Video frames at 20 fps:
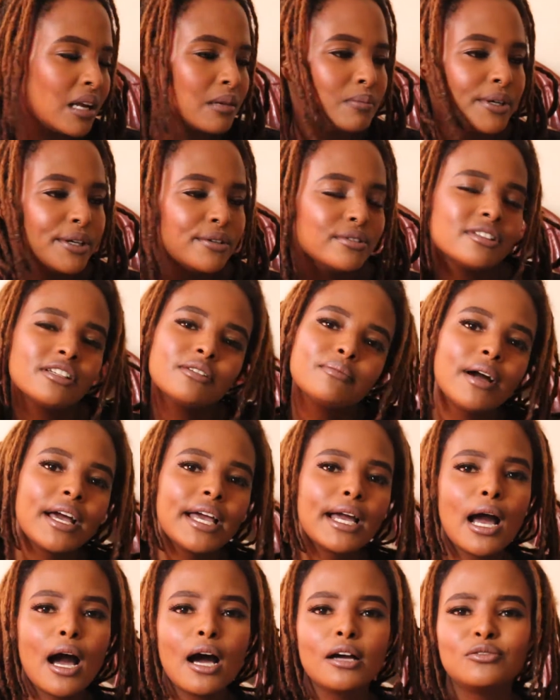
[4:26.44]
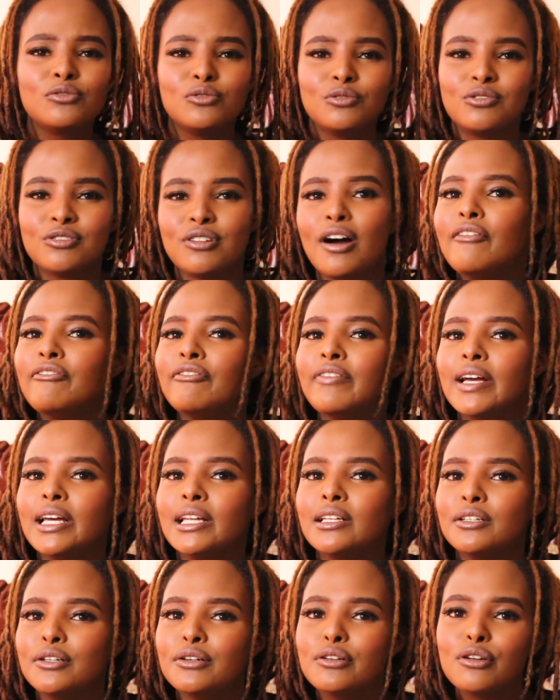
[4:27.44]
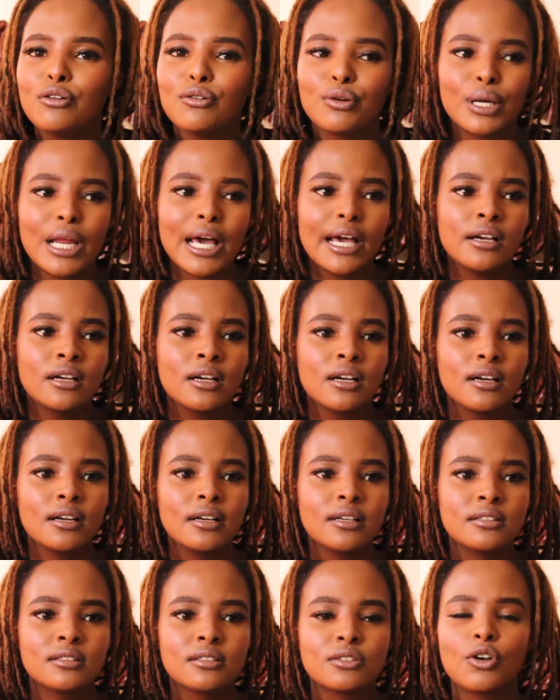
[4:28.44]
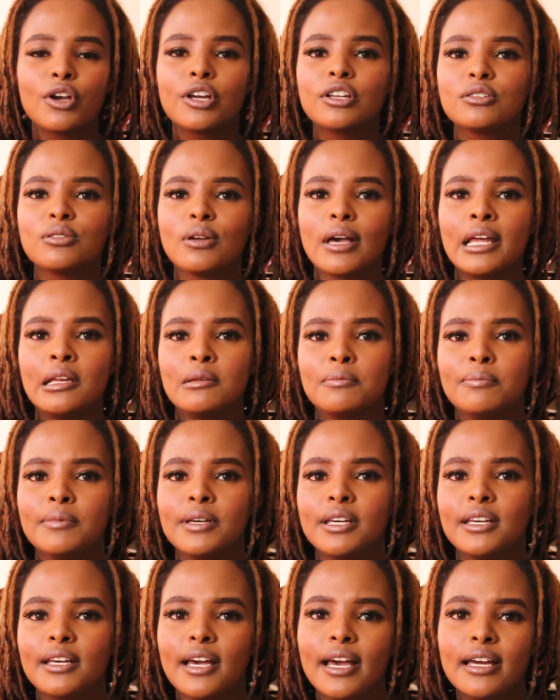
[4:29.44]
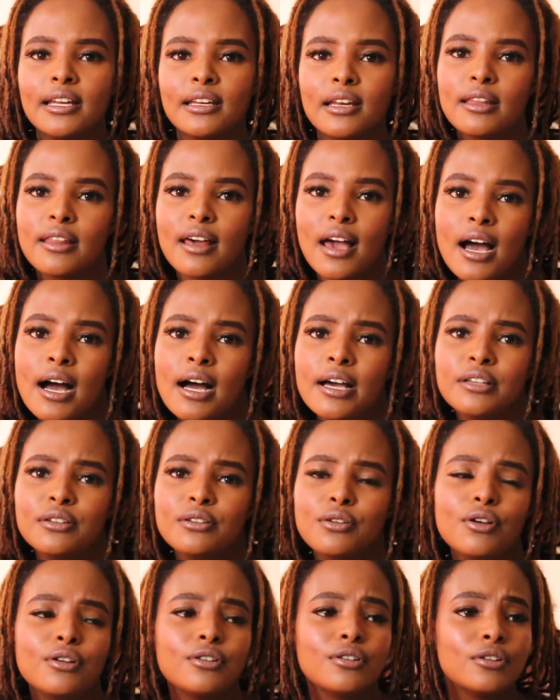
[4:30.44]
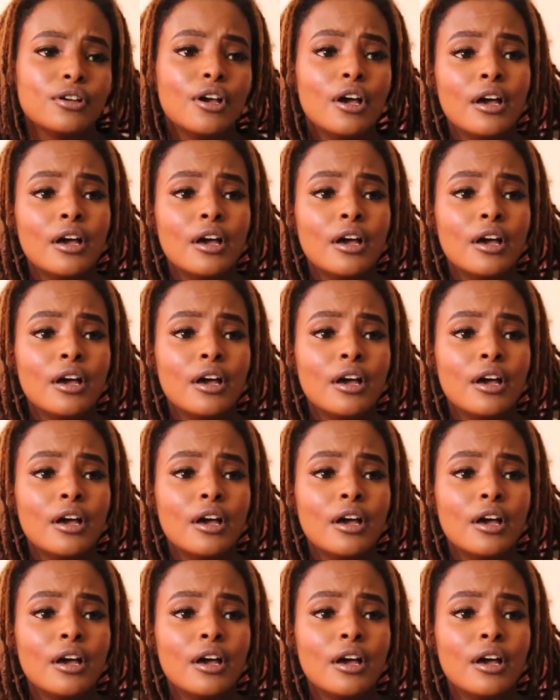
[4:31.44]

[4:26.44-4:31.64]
using my car to travel, like it's going to help me here and there.